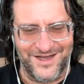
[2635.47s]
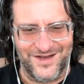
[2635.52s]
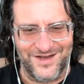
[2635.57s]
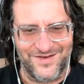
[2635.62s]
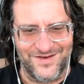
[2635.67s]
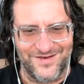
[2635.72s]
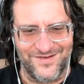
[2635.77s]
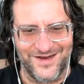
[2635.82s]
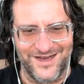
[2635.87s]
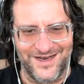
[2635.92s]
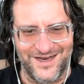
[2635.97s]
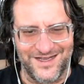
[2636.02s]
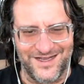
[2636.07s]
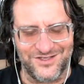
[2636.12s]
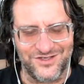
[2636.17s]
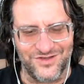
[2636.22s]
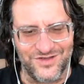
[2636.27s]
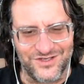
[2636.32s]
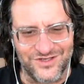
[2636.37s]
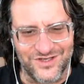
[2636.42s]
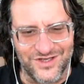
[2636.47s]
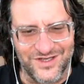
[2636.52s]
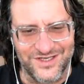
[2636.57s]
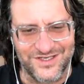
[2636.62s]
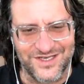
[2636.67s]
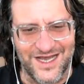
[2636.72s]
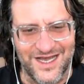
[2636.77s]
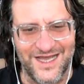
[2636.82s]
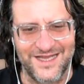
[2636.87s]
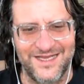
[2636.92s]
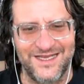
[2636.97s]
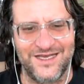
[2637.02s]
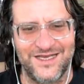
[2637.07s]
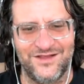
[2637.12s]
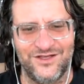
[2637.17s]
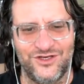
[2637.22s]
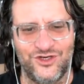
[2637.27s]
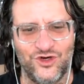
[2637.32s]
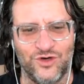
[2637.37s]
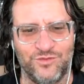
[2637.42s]
Right? And so this idea
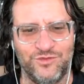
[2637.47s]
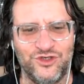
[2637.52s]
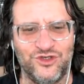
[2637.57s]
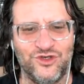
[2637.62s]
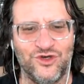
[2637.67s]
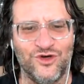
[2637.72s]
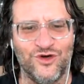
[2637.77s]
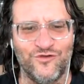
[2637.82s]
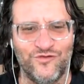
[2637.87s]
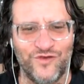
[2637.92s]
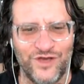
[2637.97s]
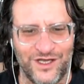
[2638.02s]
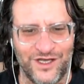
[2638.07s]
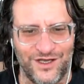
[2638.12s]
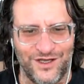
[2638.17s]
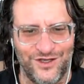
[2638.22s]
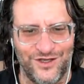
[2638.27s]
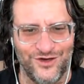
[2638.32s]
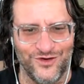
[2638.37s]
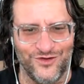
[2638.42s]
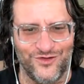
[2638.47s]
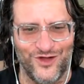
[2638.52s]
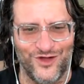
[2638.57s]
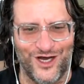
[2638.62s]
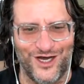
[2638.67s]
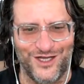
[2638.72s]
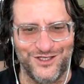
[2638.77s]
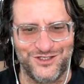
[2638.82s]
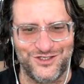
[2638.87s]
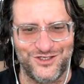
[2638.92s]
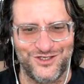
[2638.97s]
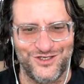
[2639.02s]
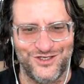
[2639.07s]
that you're observing your thoughts